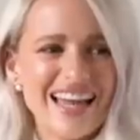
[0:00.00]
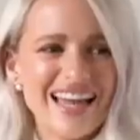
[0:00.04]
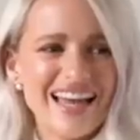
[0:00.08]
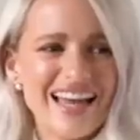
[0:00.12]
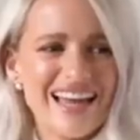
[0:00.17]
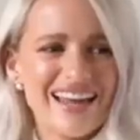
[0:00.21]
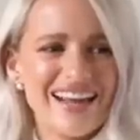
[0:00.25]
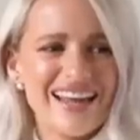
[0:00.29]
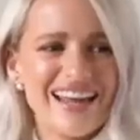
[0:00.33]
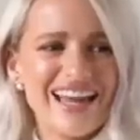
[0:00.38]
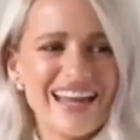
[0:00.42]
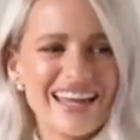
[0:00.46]

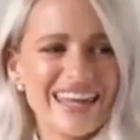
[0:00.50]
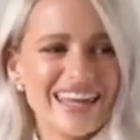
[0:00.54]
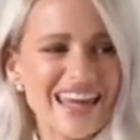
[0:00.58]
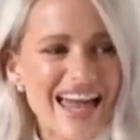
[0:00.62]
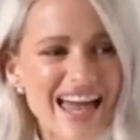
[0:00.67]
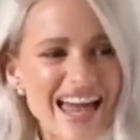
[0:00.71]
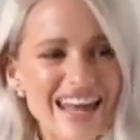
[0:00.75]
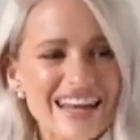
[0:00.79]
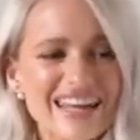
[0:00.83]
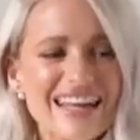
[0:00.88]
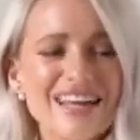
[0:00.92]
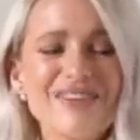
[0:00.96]
And
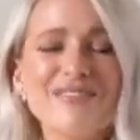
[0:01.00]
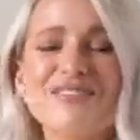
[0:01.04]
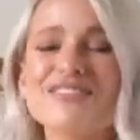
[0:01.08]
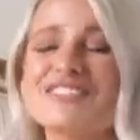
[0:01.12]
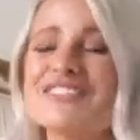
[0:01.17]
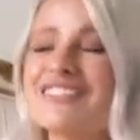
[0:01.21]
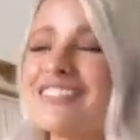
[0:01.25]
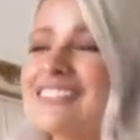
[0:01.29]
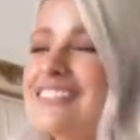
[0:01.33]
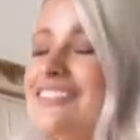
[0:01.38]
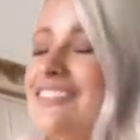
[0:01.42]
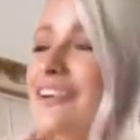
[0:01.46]
again, it
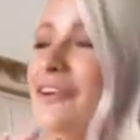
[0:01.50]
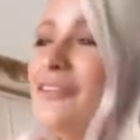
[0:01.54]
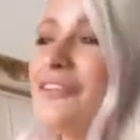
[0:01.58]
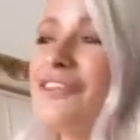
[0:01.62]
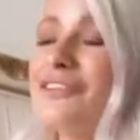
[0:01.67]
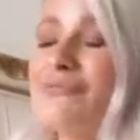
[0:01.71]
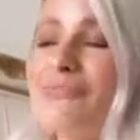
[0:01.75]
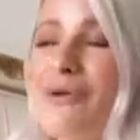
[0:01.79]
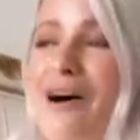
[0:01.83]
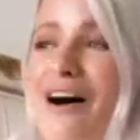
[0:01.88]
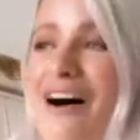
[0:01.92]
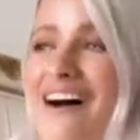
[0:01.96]
was just so
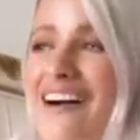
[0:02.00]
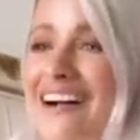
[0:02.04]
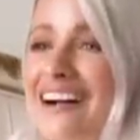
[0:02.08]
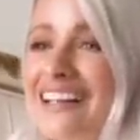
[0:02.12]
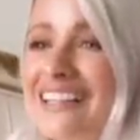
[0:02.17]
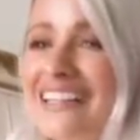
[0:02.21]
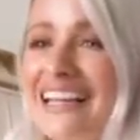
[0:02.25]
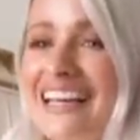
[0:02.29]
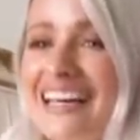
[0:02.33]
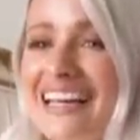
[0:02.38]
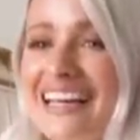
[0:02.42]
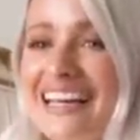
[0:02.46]

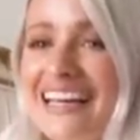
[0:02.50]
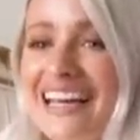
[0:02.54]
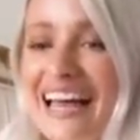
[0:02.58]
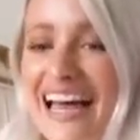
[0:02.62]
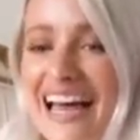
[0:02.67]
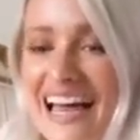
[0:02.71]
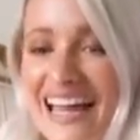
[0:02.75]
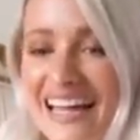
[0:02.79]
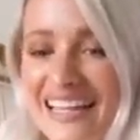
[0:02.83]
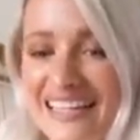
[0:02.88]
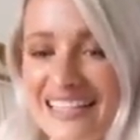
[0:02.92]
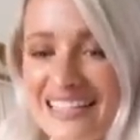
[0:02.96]
sparkly,
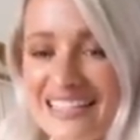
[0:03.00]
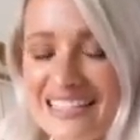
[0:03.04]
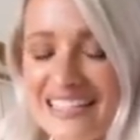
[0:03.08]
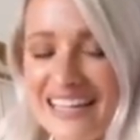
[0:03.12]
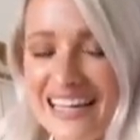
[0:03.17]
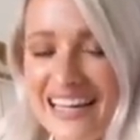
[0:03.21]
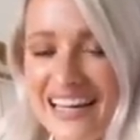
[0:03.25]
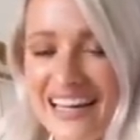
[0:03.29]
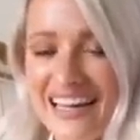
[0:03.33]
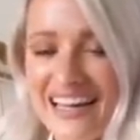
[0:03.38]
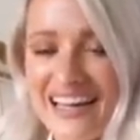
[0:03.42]
and